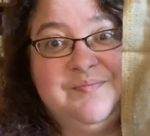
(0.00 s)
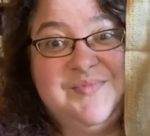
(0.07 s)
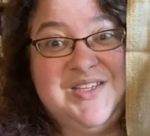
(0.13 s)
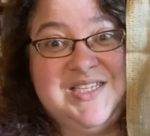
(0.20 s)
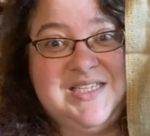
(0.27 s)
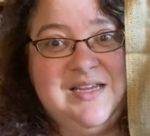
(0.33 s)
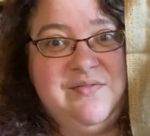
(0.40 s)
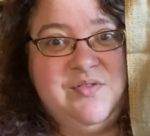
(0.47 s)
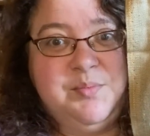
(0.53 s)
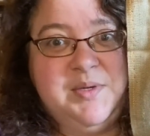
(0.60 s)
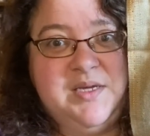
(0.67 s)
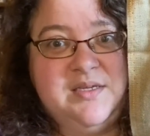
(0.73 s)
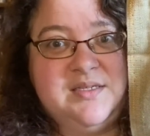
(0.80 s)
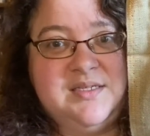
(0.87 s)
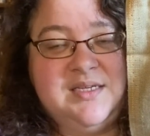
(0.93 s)
to save the
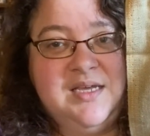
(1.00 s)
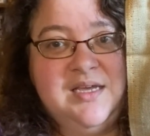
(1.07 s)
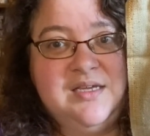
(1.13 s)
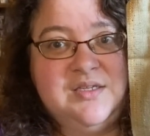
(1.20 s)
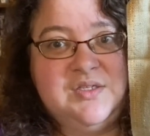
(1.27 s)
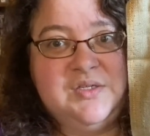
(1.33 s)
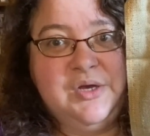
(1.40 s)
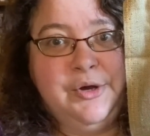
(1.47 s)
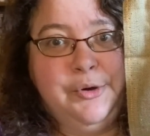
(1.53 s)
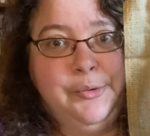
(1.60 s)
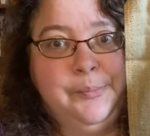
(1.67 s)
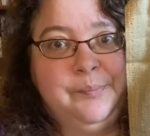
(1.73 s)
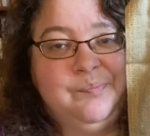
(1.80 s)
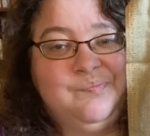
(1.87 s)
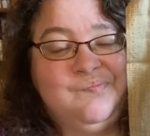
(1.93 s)
piece.
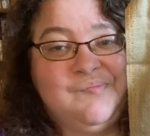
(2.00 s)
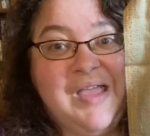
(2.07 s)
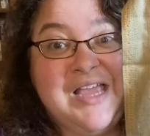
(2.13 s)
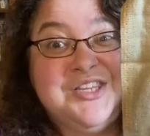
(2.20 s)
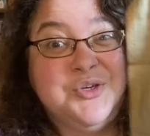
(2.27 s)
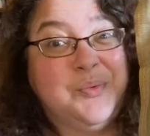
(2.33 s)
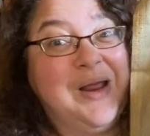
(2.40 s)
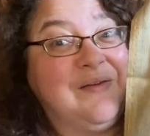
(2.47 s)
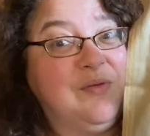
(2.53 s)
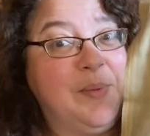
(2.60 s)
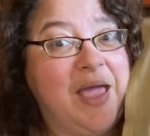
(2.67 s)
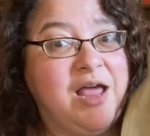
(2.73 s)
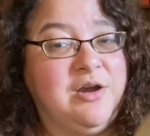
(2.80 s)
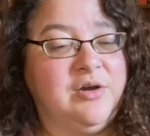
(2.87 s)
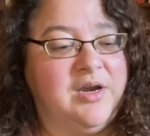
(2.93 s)
So I don't have the
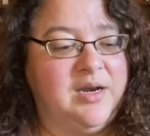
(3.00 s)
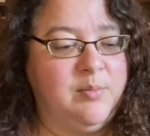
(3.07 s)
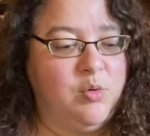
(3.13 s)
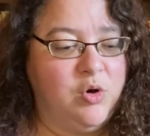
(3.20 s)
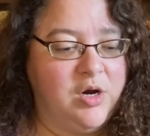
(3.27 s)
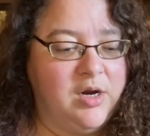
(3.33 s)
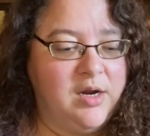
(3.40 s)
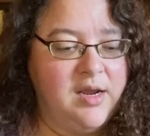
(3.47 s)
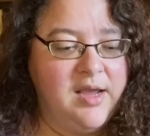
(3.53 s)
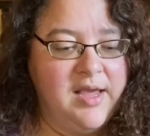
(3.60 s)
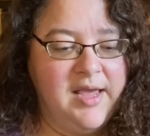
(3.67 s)
pattern anymore.